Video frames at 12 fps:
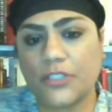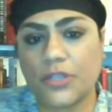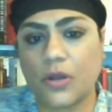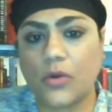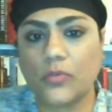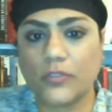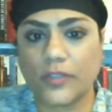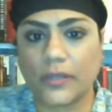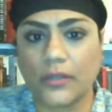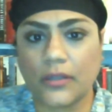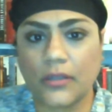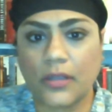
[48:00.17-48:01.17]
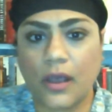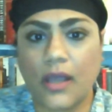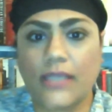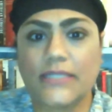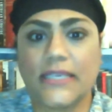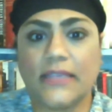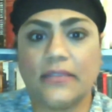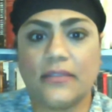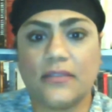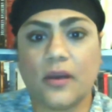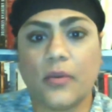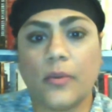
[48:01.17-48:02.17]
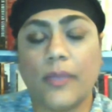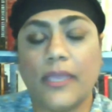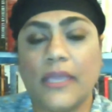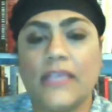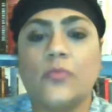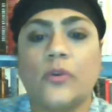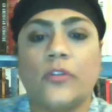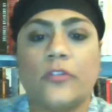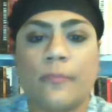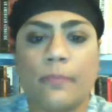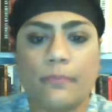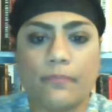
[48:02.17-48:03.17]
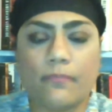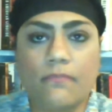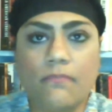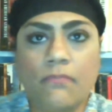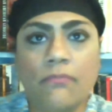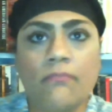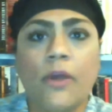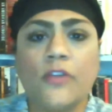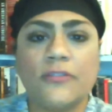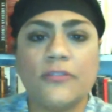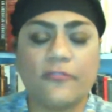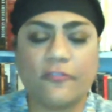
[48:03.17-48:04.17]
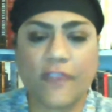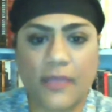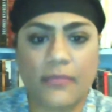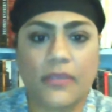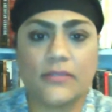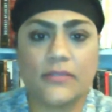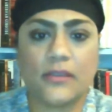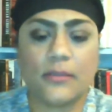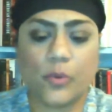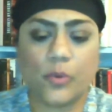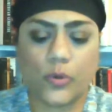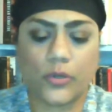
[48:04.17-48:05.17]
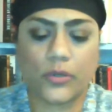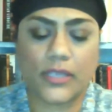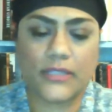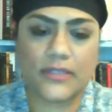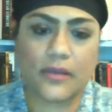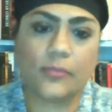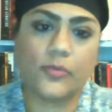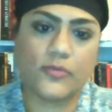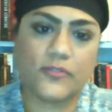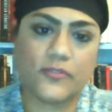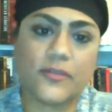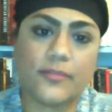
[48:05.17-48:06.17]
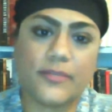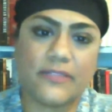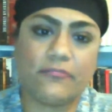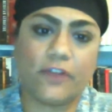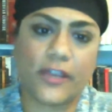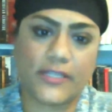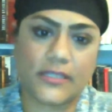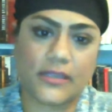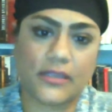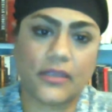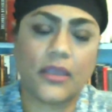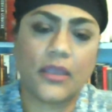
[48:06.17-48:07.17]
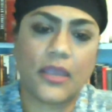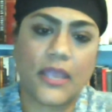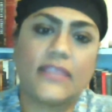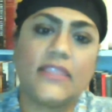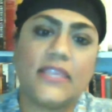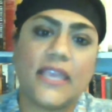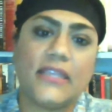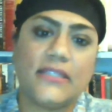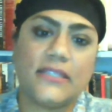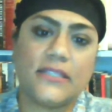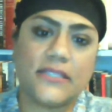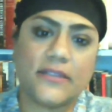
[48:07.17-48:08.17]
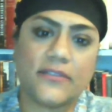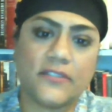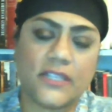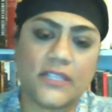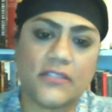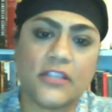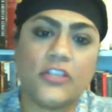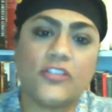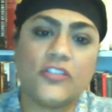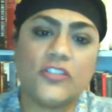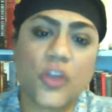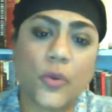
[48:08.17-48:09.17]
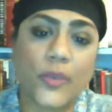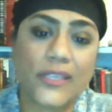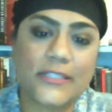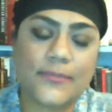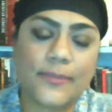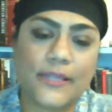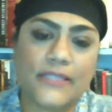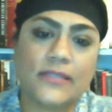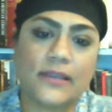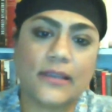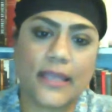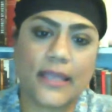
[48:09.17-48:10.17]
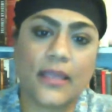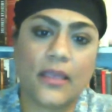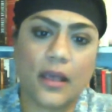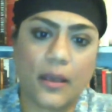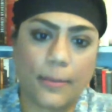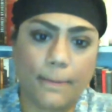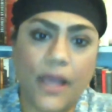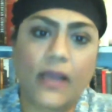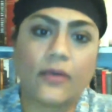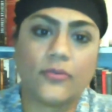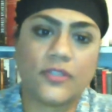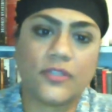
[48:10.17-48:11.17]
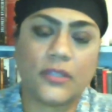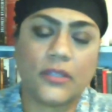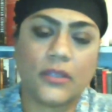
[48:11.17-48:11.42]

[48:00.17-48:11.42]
much older idea than Darwin, but he's one of the most famous and important examples of somebody writing in the 1870s so explicitly about